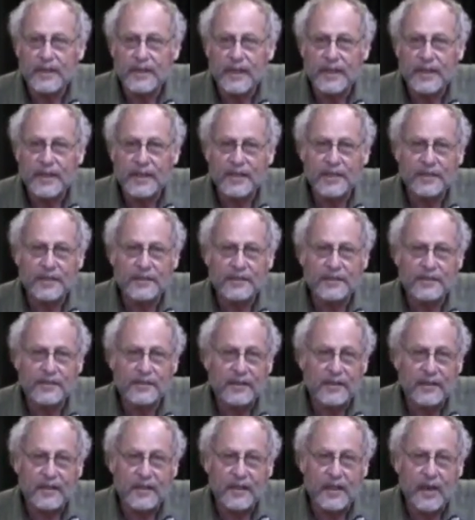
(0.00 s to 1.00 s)
That
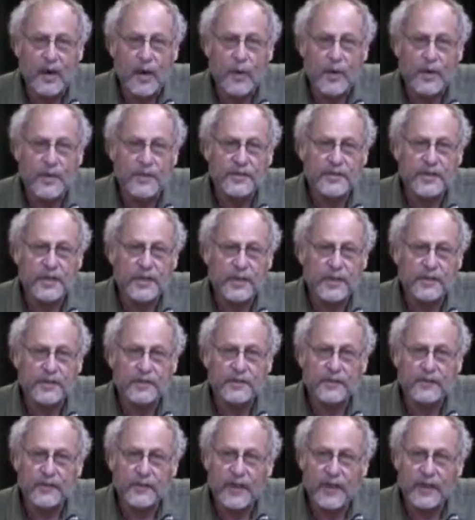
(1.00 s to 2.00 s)
is, always there
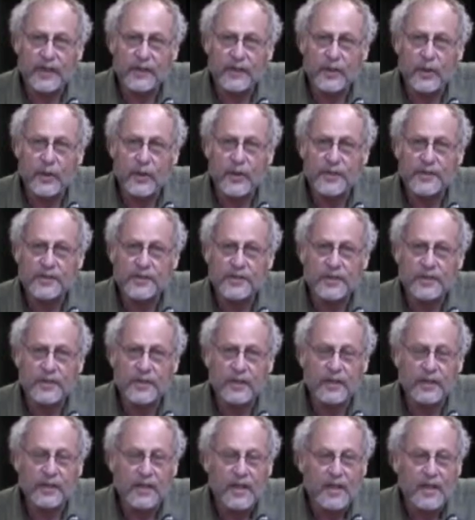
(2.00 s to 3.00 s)
as a friend, always
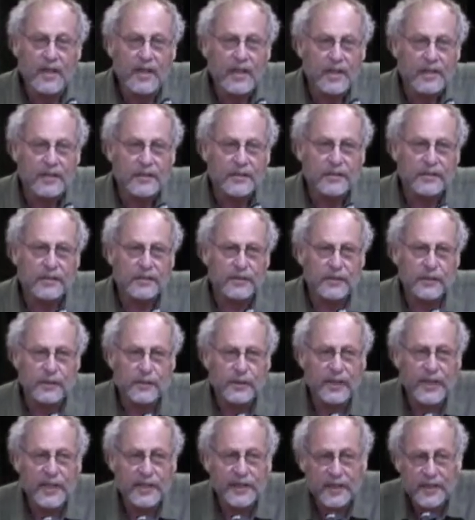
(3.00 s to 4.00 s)
there to,
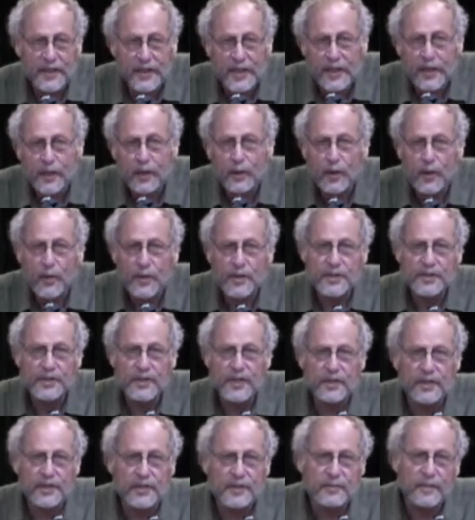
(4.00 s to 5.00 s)
to lend an ear, always
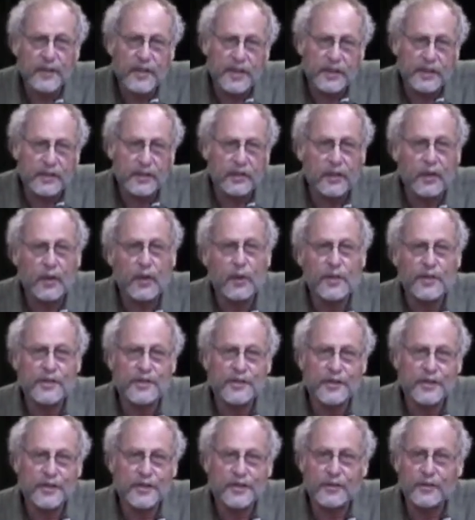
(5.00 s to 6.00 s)
there to speak to her,
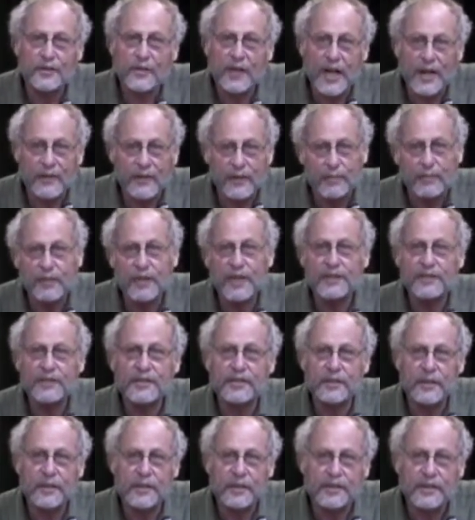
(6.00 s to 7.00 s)
always there to drive her
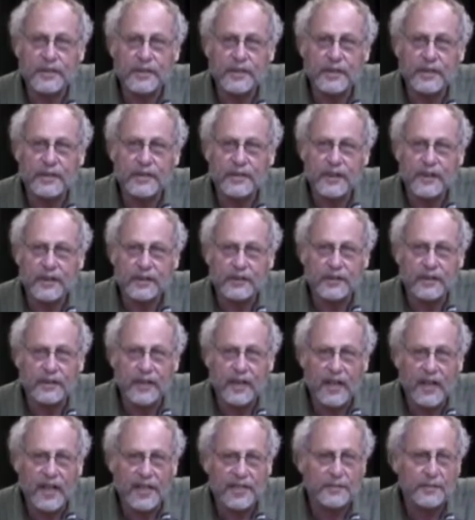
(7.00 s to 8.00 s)
places, always there to take her to
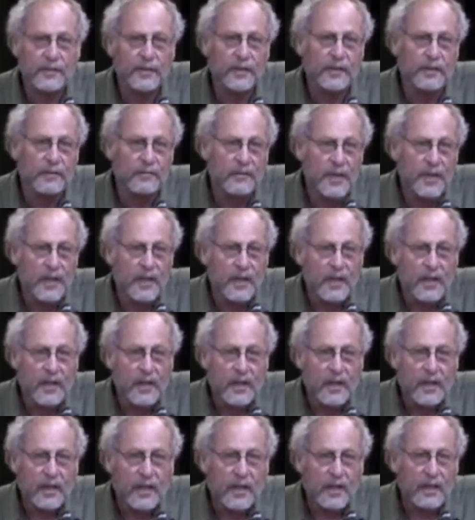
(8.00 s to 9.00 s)
the hospital,
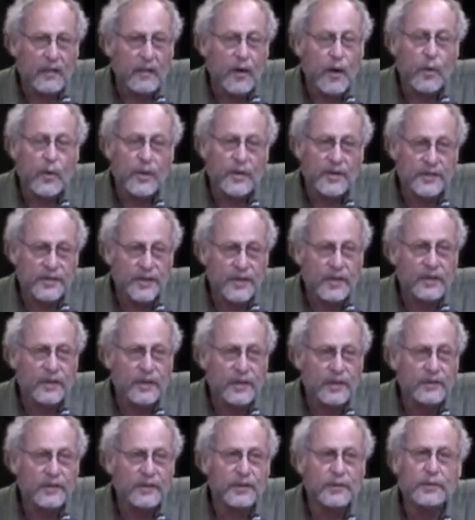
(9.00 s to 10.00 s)
uh, always
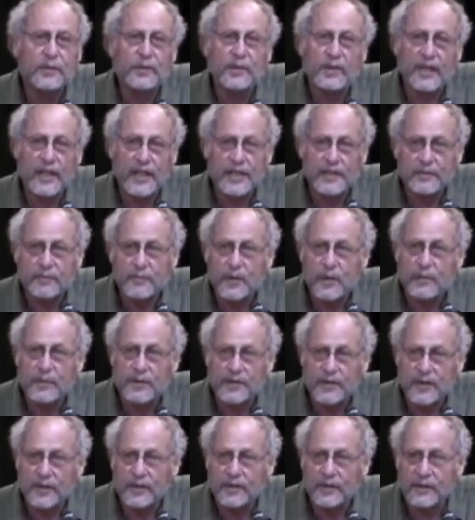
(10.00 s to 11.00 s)
there even to her last
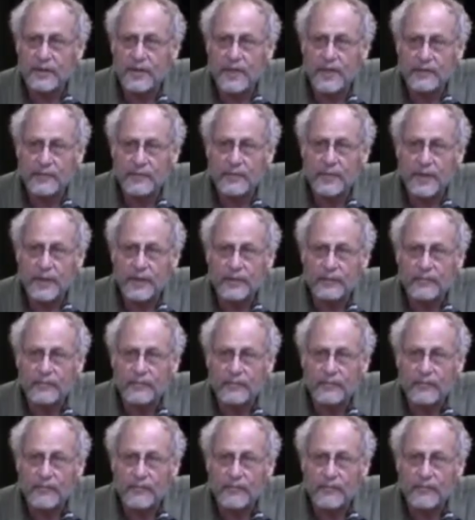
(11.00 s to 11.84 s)
moments on her deathbed.